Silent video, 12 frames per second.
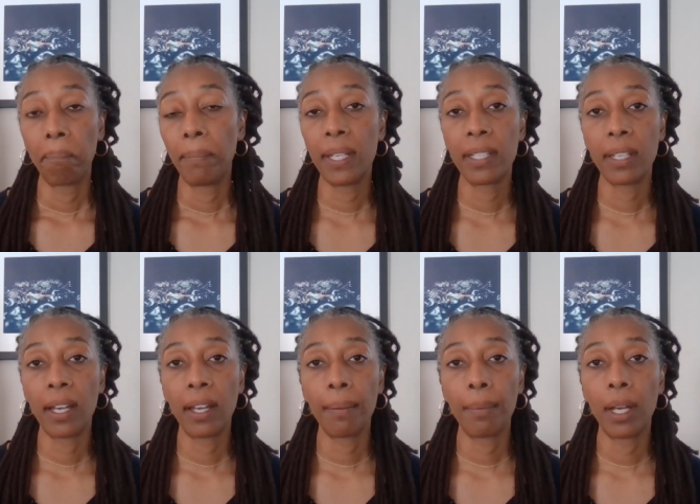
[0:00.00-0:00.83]
is
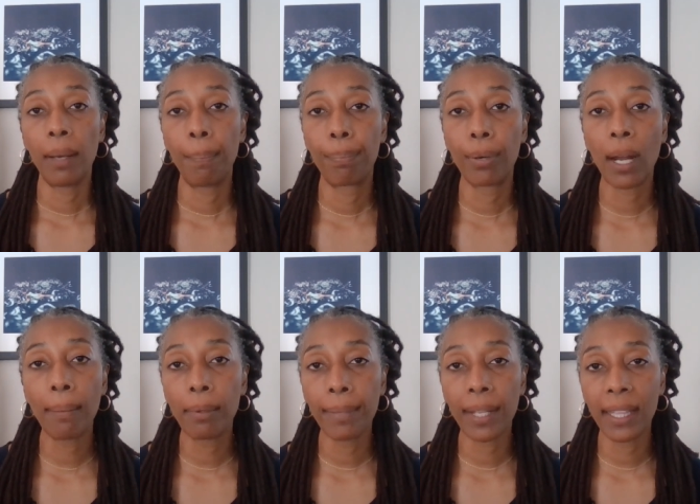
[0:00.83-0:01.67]
a
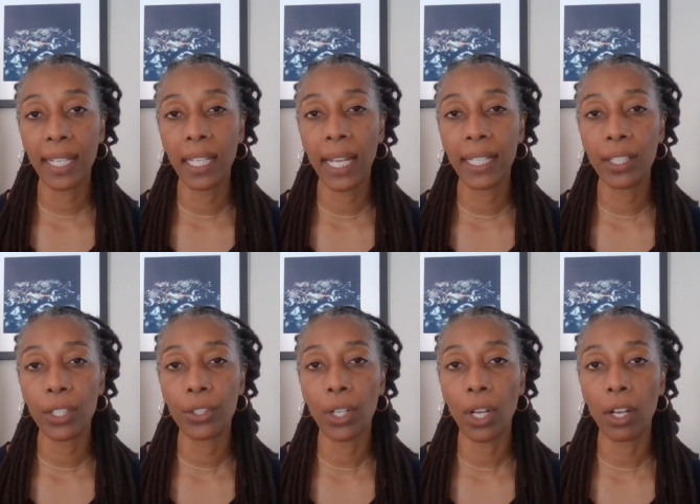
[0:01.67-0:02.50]
problem that they'd like to
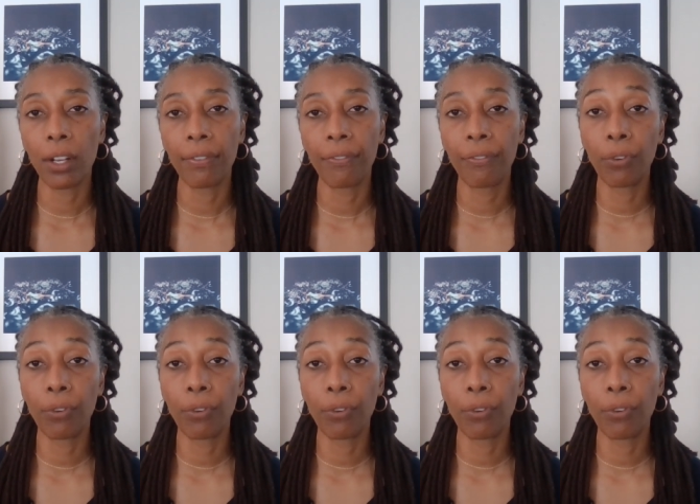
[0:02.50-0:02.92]
solve?